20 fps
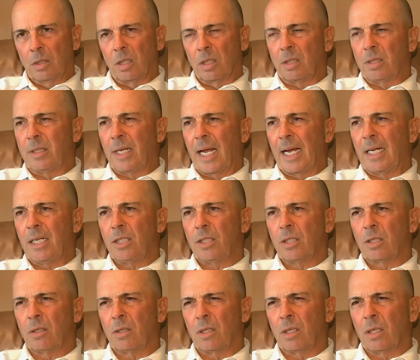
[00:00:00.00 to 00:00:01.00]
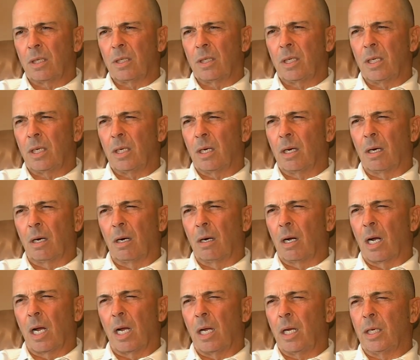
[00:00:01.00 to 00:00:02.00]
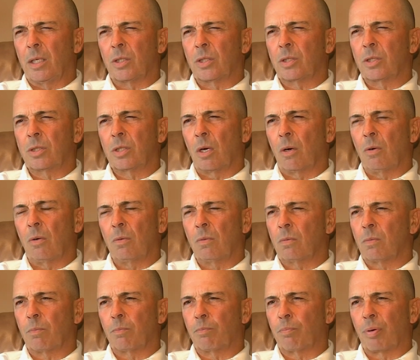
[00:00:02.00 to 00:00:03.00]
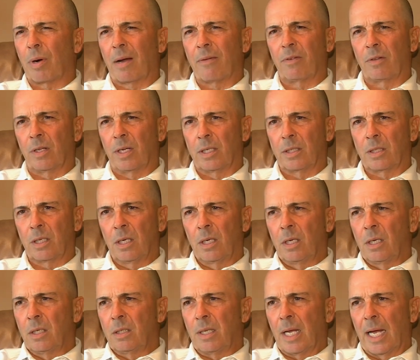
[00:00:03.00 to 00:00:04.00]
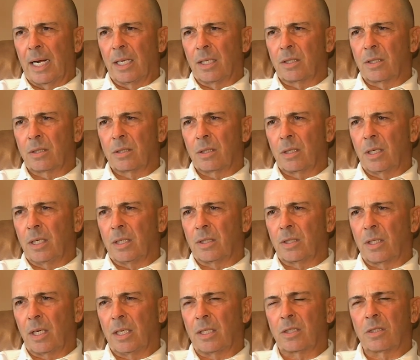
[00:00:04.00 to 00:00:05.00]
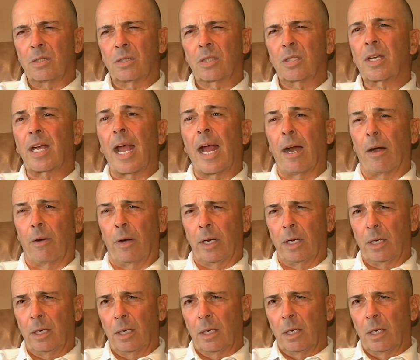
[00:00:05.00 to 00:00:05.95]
the danger uh, is so prevalent that it's it's it's scary.